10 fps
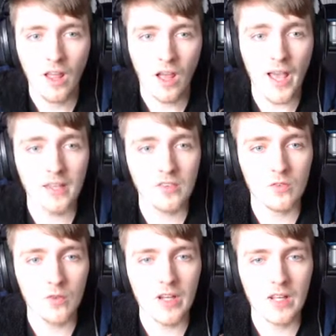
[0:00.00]
I actually
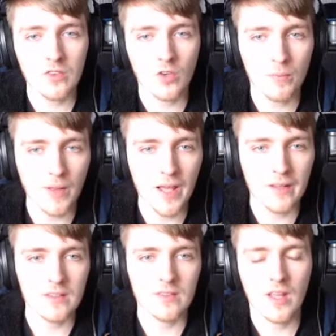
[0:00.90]
really enjoy playing
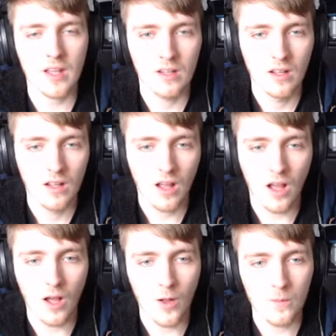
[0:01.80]
this set,
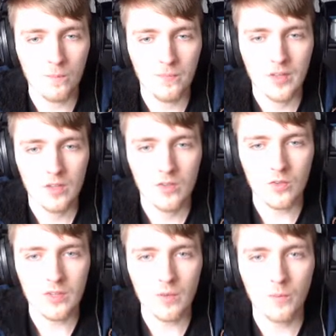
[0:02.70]
so we'll
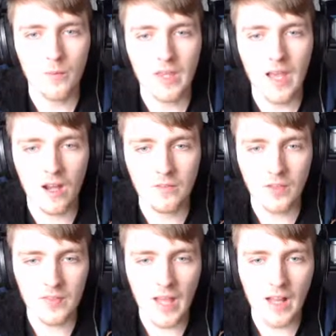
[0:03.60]
see what we get. I've
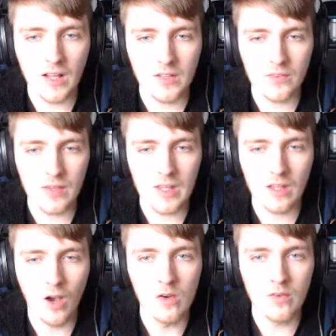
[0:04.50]
got the LSV
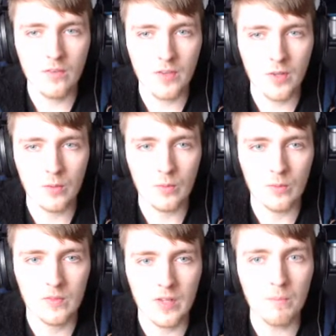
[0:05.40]
overview
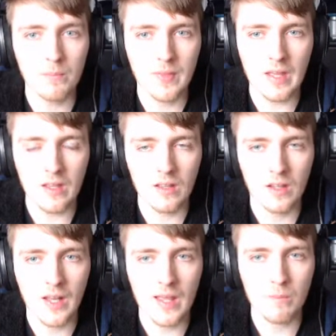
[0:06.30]
tip thing
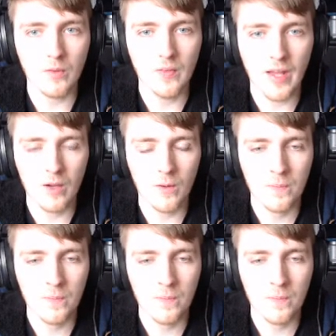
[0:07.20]
enabled now.